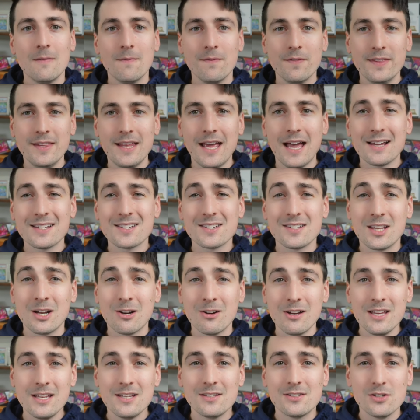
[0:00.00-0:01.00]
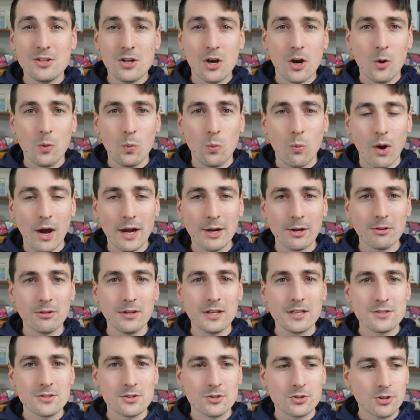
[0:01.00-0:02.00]
Next, there is no
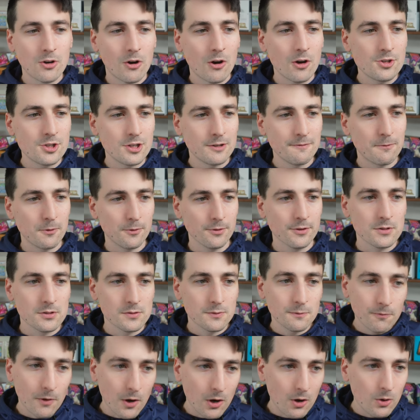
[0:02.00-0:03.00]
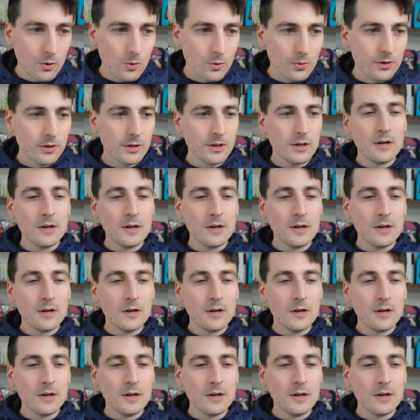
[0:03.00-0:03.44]
wireless charging for this phone.